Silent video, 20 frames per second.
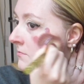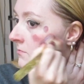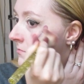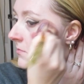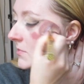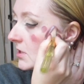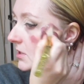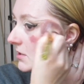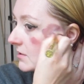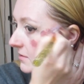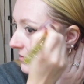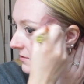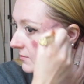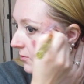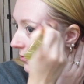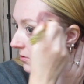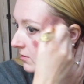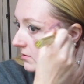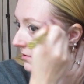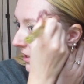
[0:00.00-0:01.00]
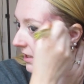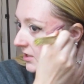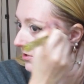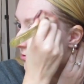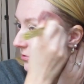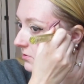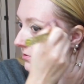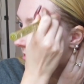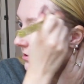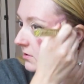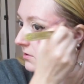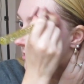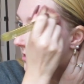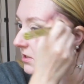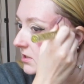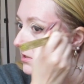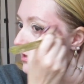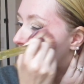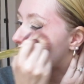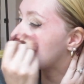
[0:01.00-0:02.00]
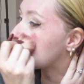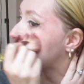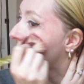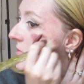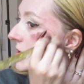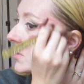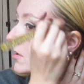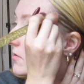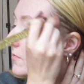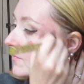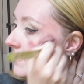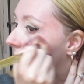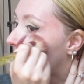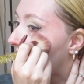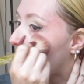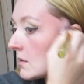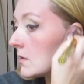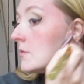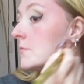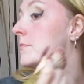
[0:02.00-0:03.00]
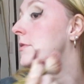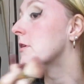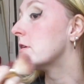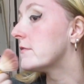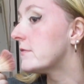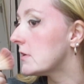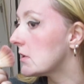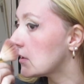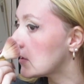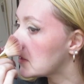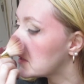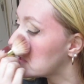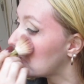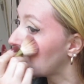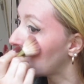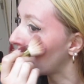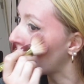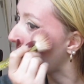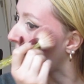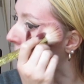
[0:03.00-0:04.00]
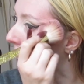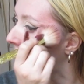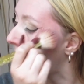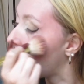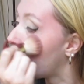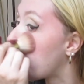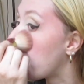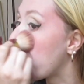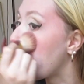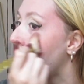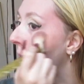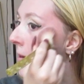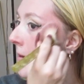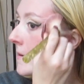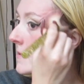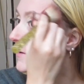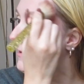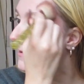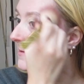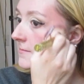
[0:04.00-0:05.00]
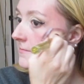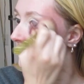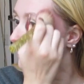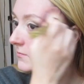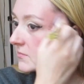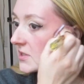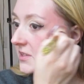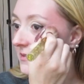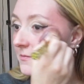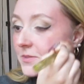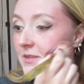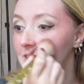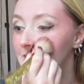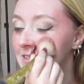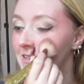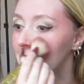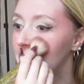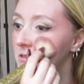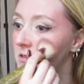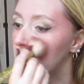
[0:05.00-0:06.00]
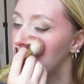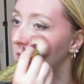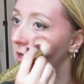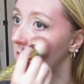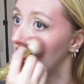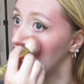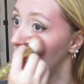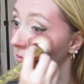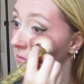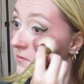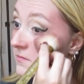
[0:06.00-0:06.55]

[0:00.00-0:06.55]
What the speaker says: Because the more natural it'll look in just a minute. Perfect? No. But the blendier, the better.